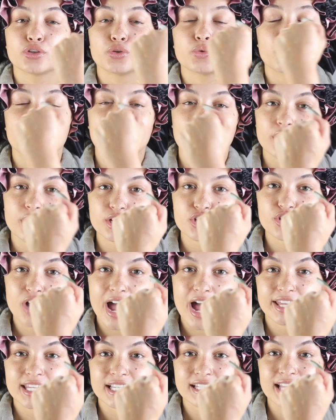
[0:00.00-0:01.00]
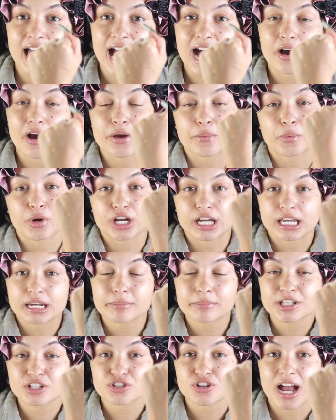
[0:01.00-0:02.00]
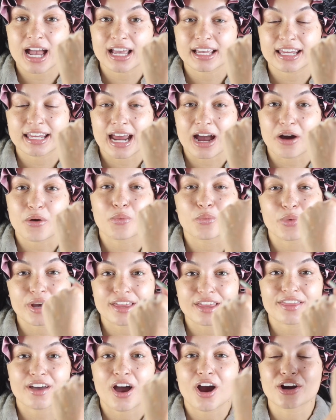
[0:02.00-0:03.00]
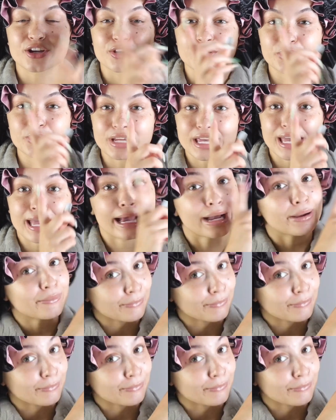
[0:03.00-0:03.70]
You wanna try this out and we're gonna be trying it out with our unit